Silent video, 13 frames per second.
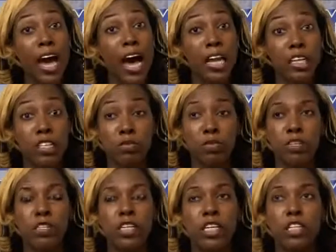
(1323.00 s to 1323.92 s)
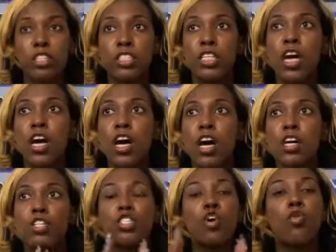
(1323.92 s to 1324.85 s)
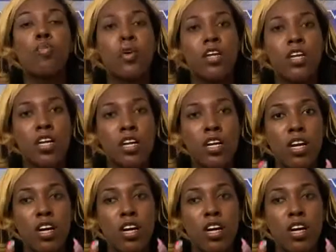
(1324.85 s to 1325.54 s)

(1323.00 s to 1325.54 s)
Hollingsworth, there's so many,